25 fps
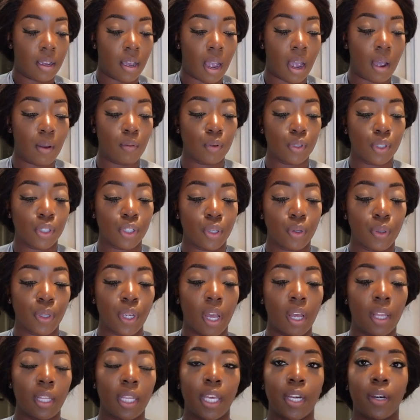I will show
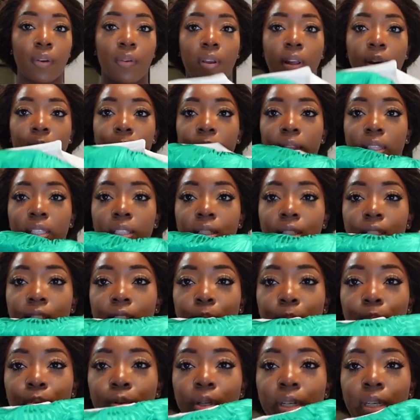y'all later on, but this is
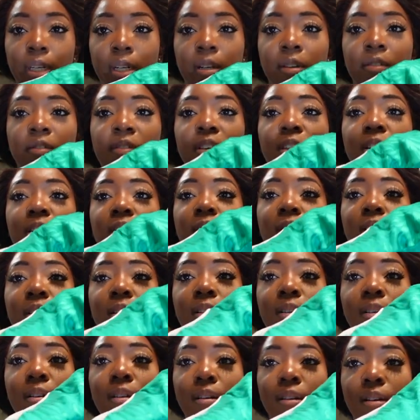the print of it.
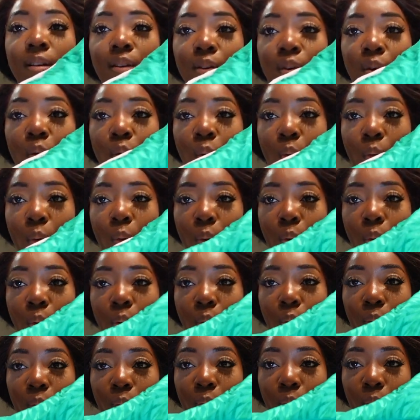
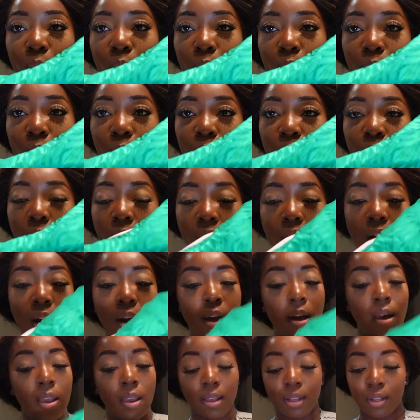Ooh.
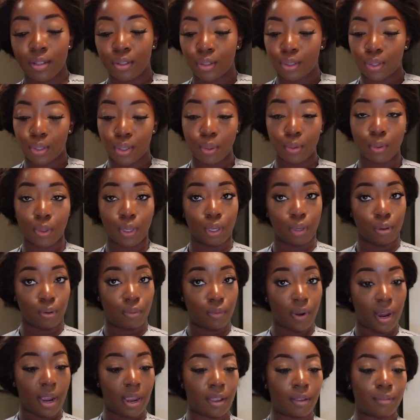Too cute,
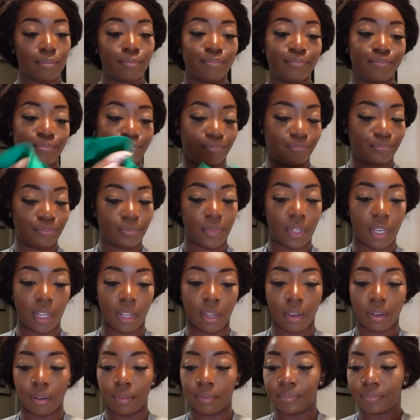right?
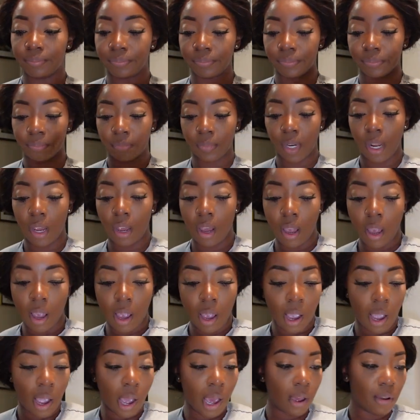Yeah.
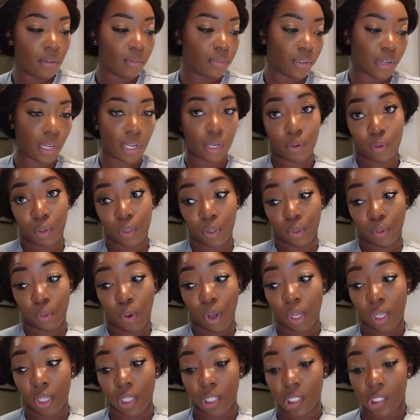I don't feel like going through
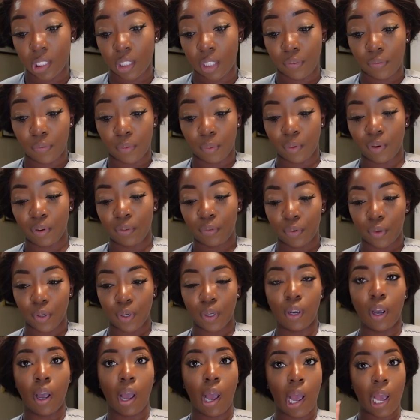all of this stuff for real, for real.